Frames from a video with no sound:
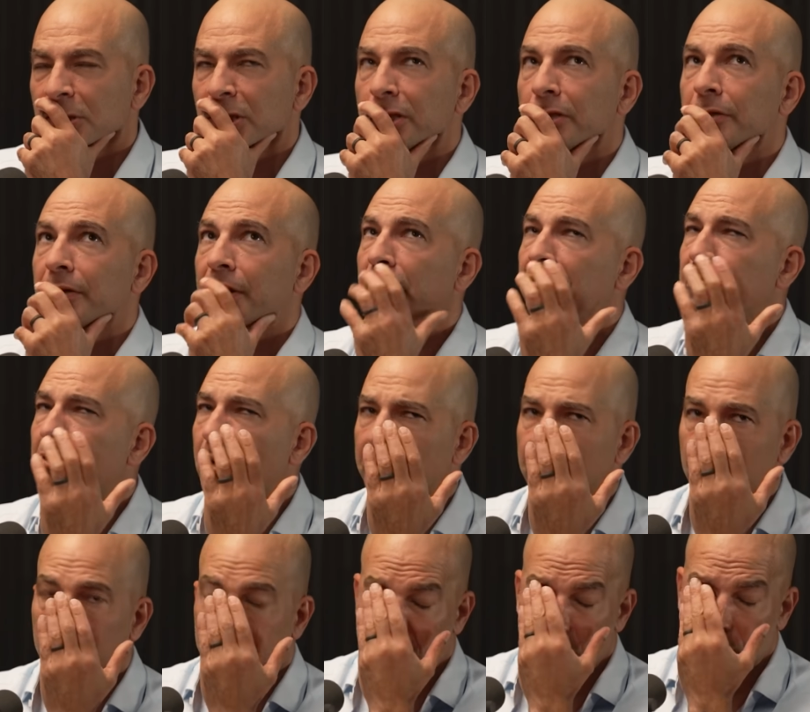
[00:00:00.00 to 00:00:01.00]
So your F
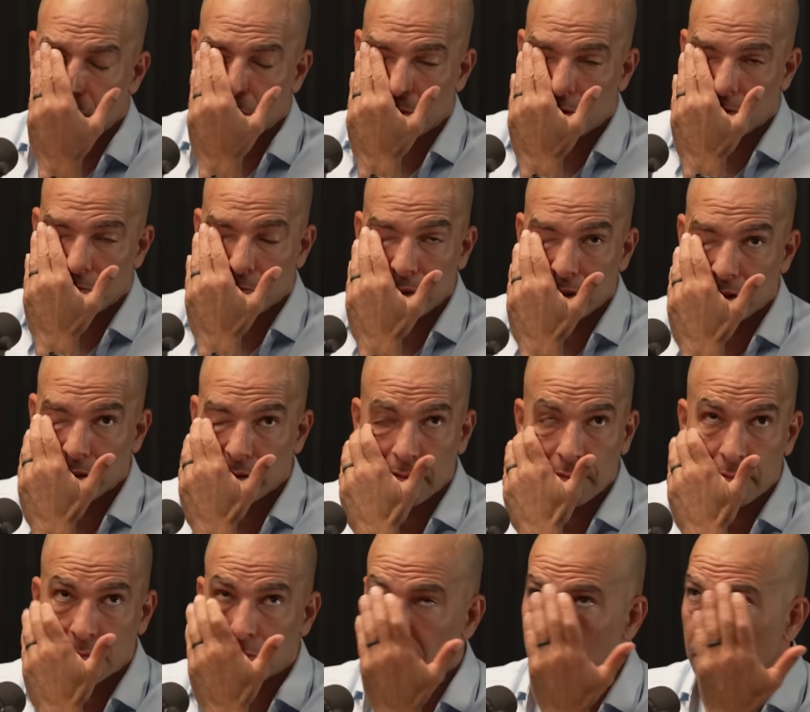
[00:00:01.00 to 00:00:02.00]
F M I would have
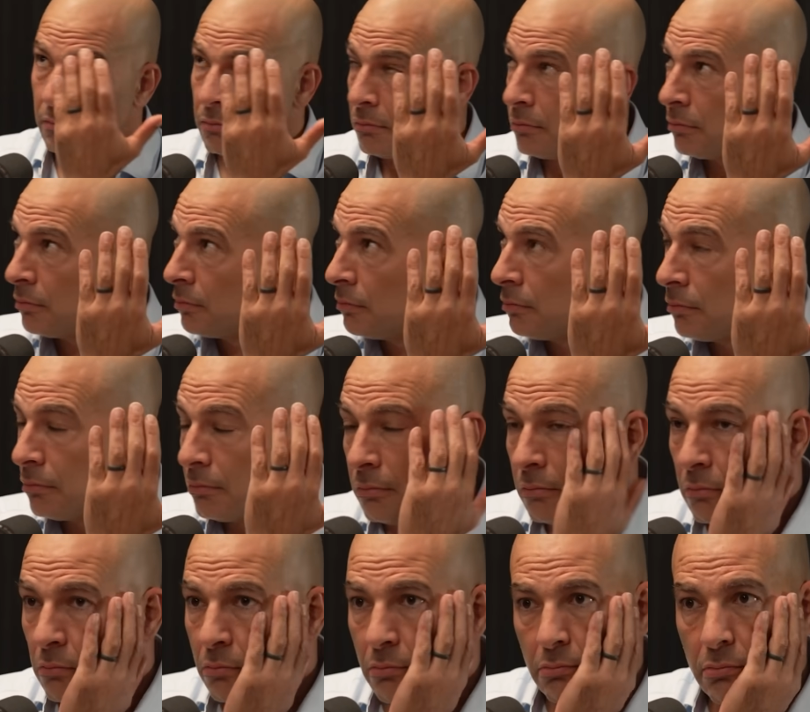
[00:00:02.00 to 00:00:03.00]
been
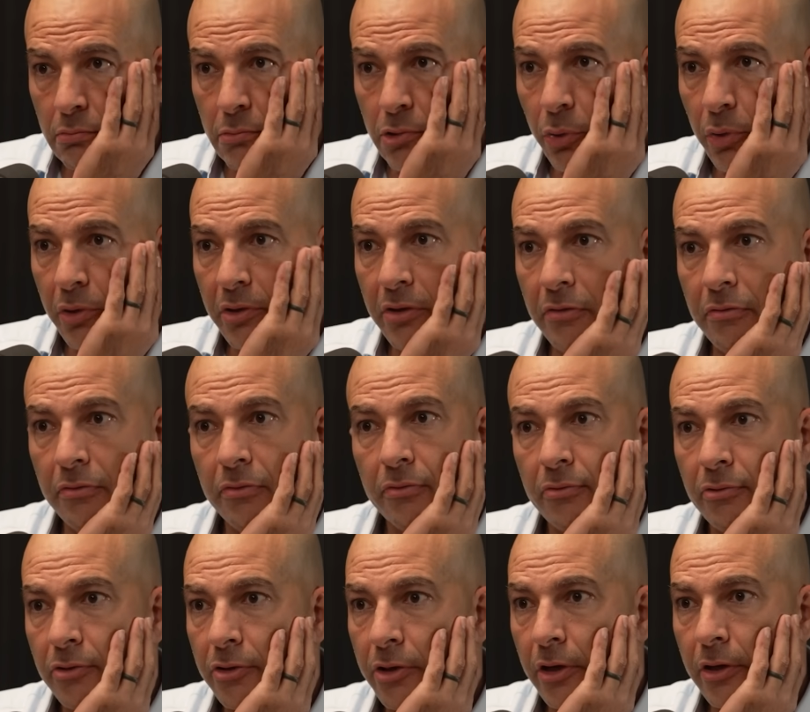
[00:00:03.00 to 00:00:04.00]
north of
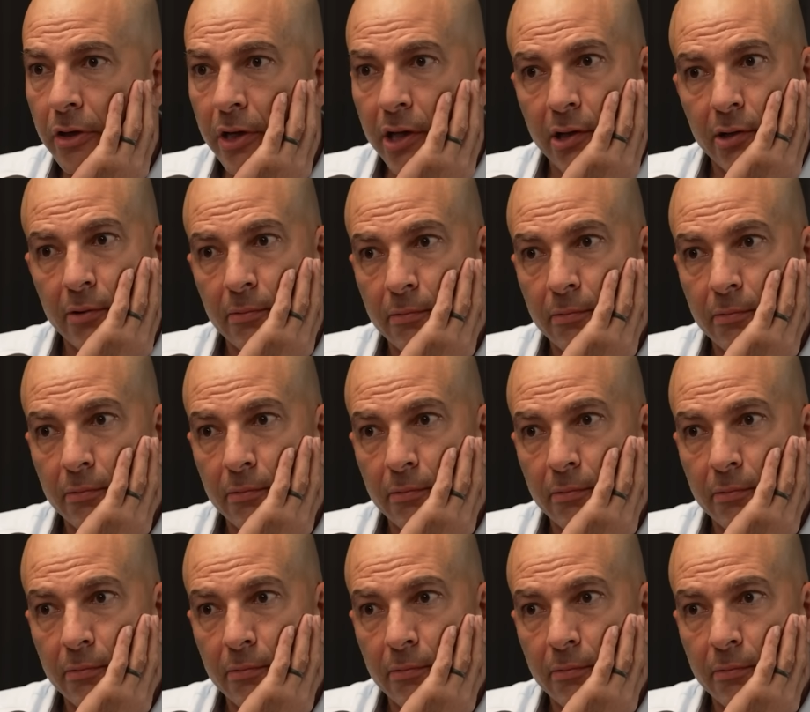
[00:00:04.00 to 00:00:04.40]
thirty.